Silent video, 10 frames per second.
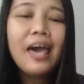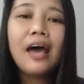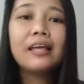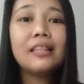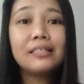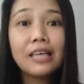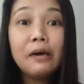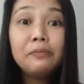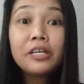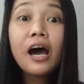and at the
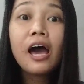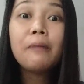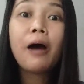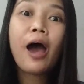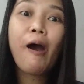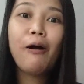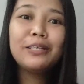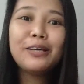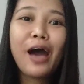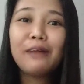same time I
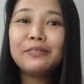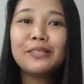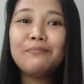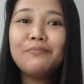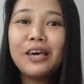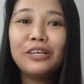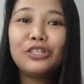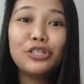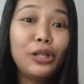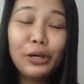also have something
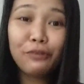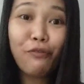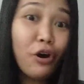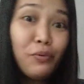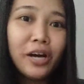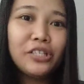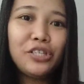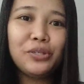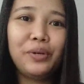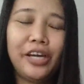to look forward
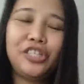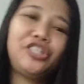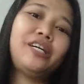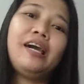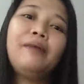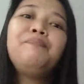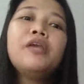to each day.